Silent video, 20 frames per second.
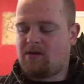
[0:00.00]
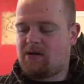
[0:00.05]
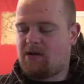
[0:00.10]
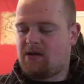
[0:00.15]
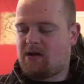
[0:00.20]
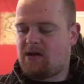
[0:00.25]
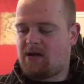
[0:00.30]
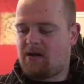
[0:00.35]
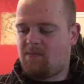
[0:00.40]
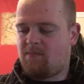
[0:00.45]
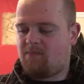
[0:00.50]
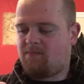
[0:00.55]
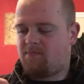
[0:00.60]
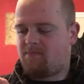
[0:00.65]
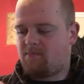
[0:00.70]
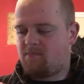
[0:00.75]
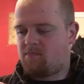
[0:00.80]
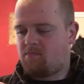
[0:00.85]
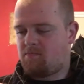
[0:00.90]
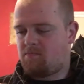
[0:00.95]

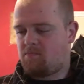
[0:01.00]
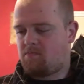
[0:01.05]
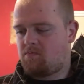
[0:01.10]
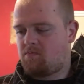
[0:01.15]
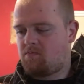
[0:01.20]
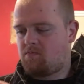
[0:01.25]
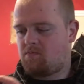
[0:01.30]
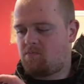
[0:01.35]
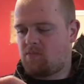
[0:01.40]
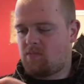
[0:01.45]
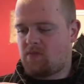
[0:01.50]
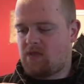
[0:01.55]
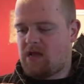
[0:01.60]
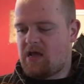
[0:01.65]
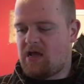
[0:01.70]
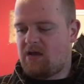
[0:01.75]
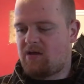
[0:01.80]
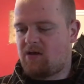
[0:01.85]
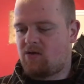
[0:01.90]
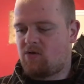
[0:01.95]

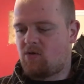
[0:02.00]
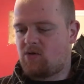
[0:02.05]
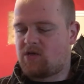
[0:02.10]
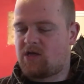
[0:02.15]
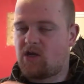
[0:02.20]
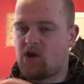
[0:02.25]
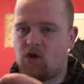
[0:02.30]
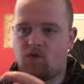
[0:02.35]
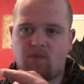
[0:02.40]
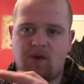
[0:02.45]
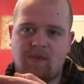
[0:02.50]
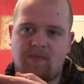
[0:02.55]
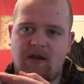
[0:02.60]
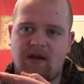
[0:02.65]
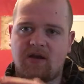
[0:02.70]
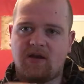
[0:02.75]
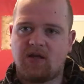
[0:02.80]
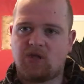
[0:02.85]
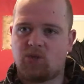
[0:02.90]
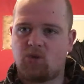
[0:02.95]
And of course he got
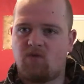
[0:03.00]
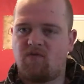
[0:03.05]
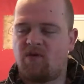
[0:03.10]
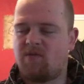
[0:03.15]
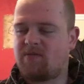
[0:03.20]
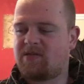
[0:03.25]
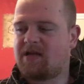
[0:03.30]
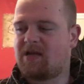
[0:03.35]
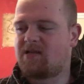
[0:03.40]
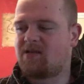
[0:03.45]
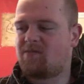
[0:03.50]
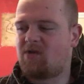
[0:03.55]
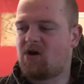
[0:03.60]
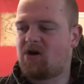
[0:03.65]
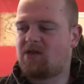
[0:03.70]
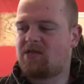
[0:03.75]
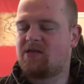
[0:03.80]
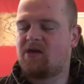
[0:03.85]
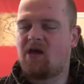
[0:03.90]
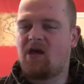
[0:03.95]
repainted his groove for the protector
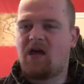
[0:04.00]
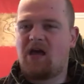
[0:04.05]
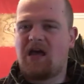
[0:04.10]
bots,